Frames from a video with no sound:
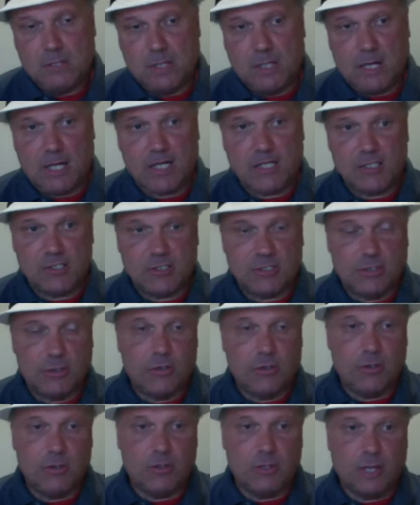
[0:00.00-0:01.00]
And I can
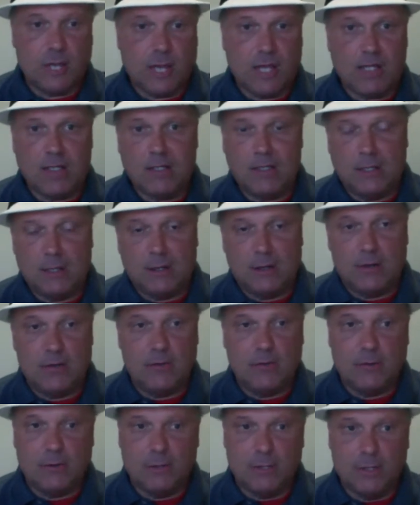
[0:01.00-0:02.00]
show you, like, there
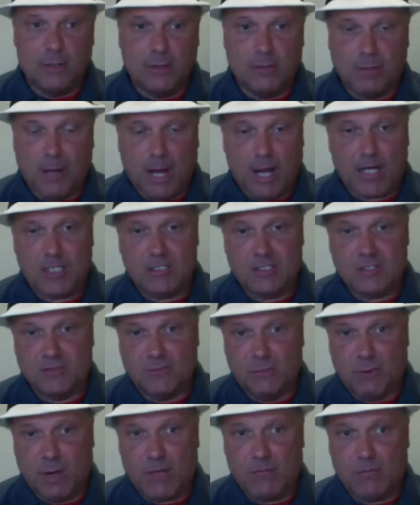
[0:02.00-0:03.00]
are little pockets
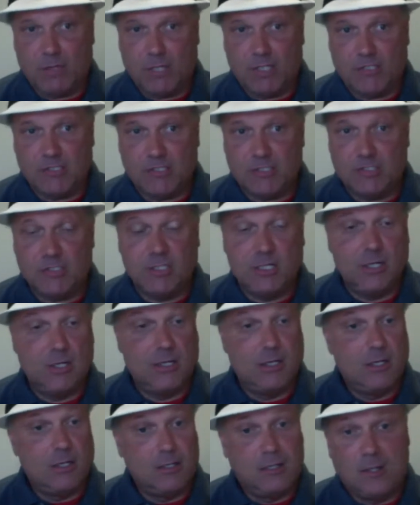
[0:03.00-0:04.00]
of white places
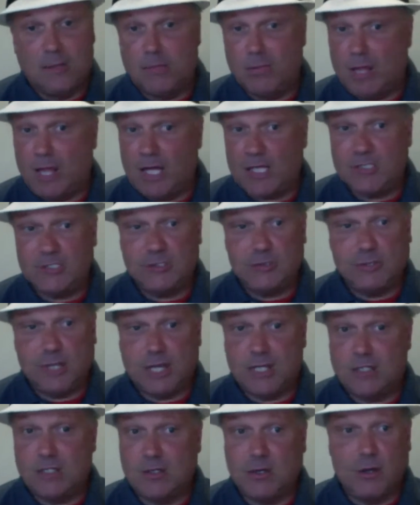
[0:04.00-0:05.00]
that blacks do
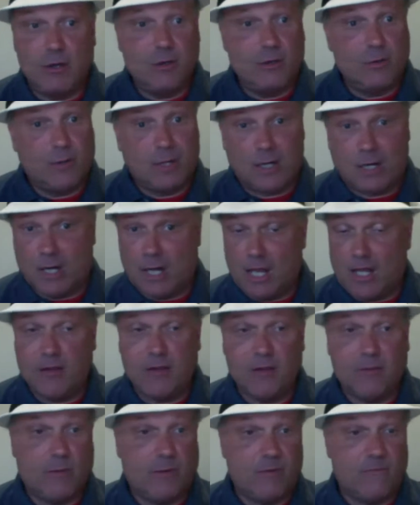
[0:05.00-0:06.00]
like to go to, and a lot
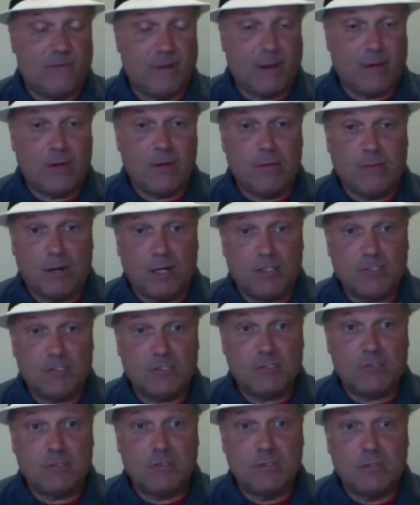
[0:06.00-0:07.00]
of them are very
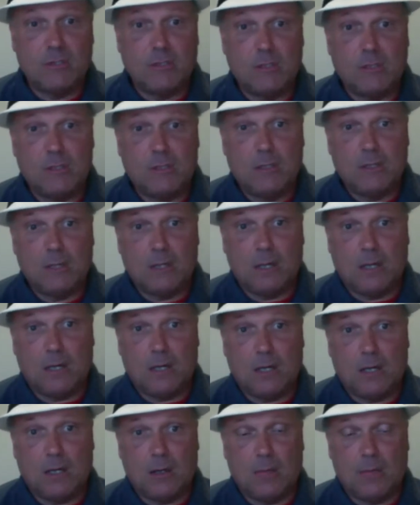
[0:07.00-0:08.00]
much
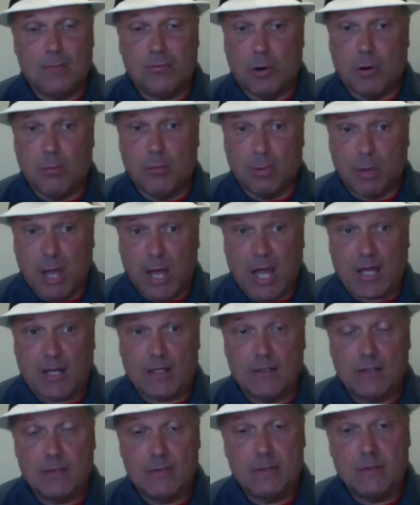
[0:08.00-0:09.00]
pro-black.